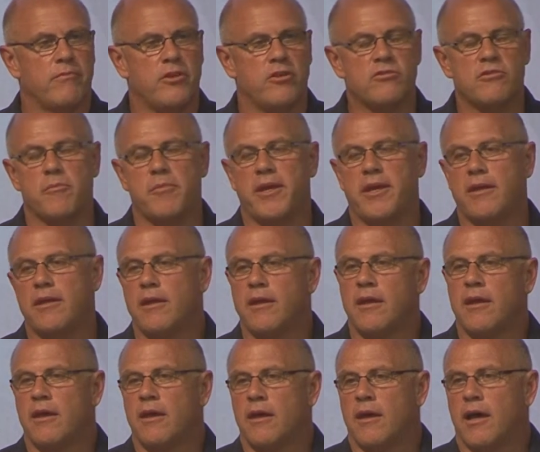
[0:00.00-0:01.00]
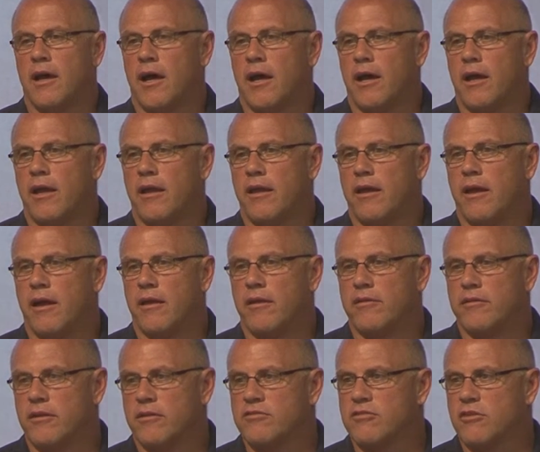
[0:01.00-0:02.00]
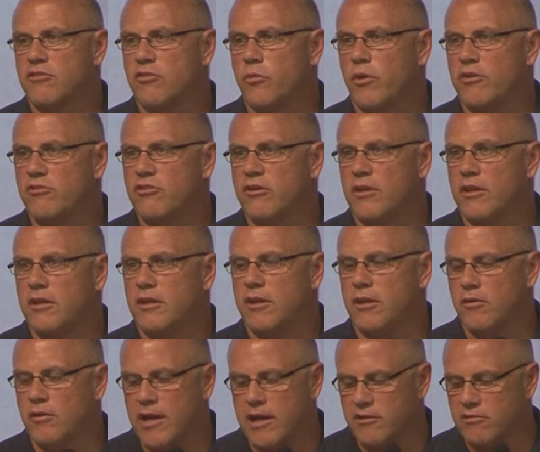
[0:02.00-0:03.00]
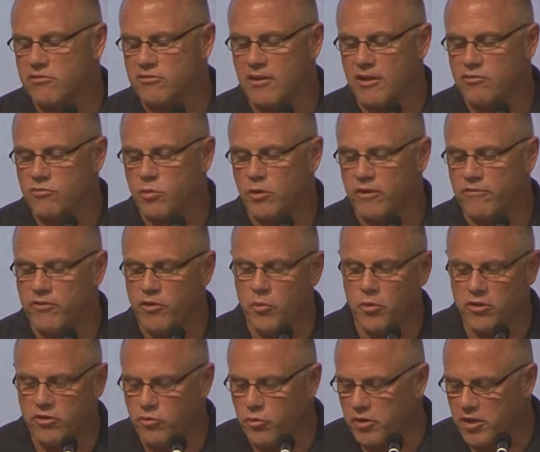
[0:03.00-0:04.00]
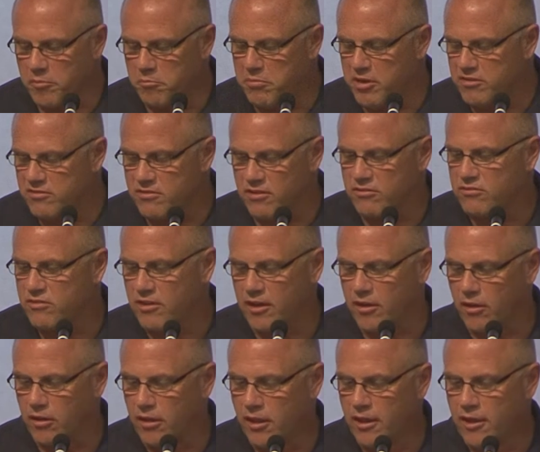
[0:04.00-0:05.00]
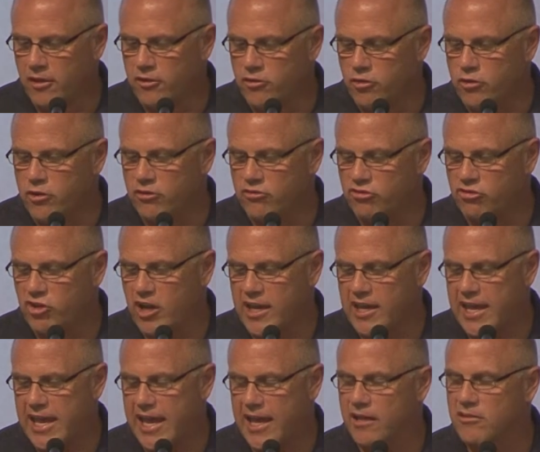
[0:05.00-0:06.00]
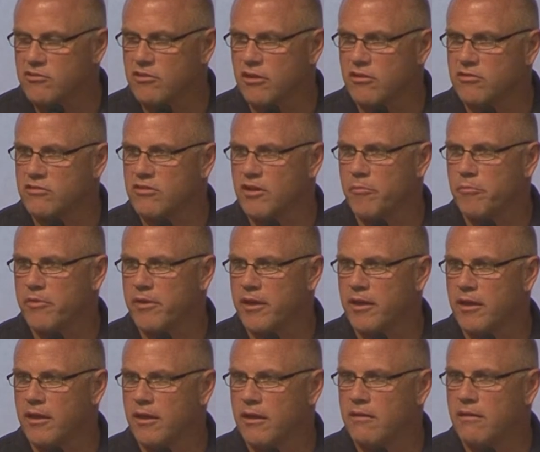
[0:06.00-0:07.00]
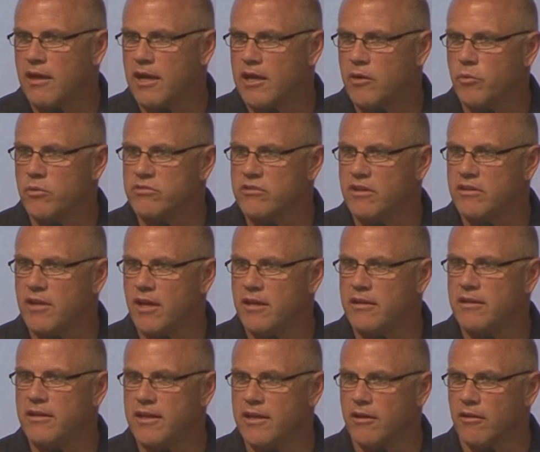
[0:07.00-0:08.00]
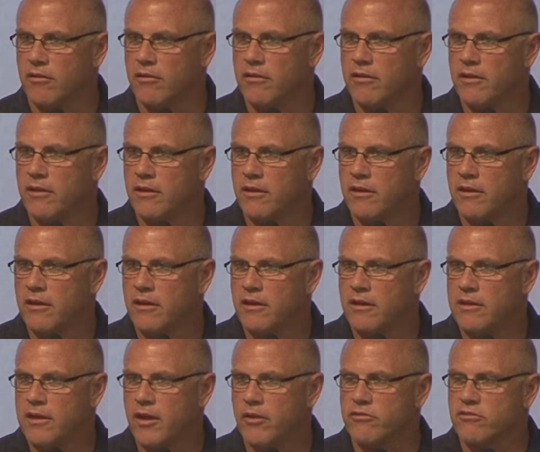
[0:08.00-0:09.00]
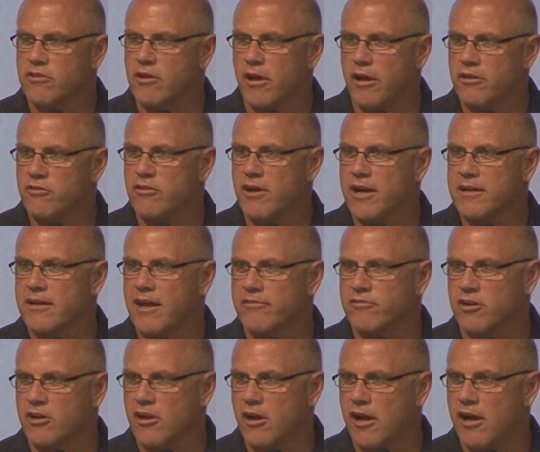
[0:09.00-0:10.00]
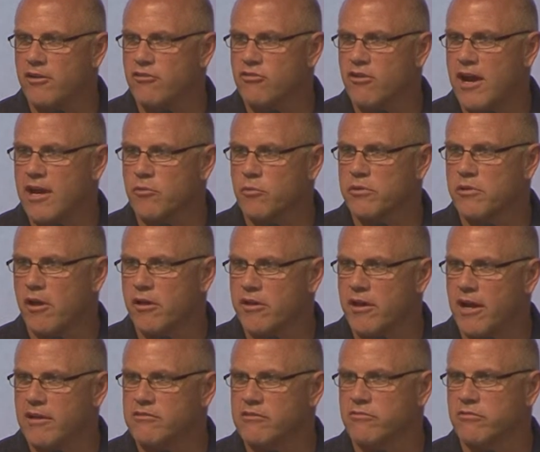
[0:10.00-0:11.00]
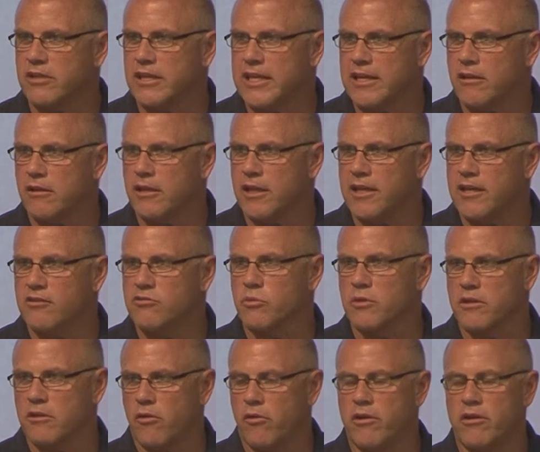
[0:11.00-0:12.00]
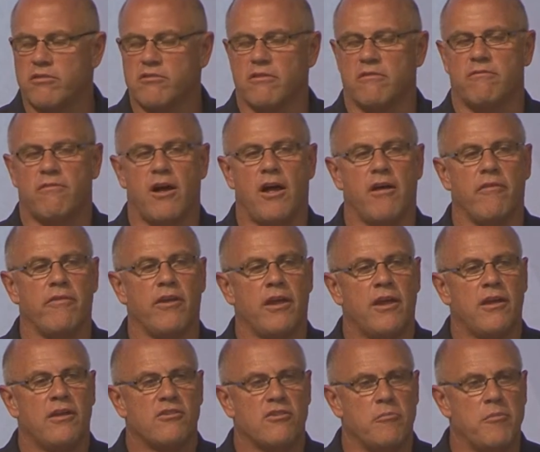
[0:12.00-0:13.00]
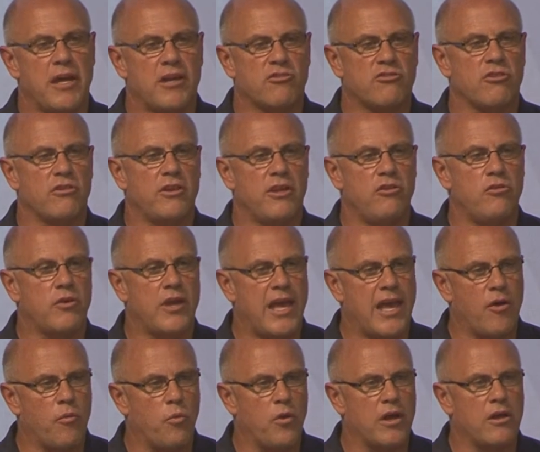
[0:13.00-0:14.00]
Used to be the situation in the United States where if you were doing a business deal, you could shake hands on something and it was a done deal. Now it's contract after contract with all kinds of legalese with lawyers involved to make sure that you can't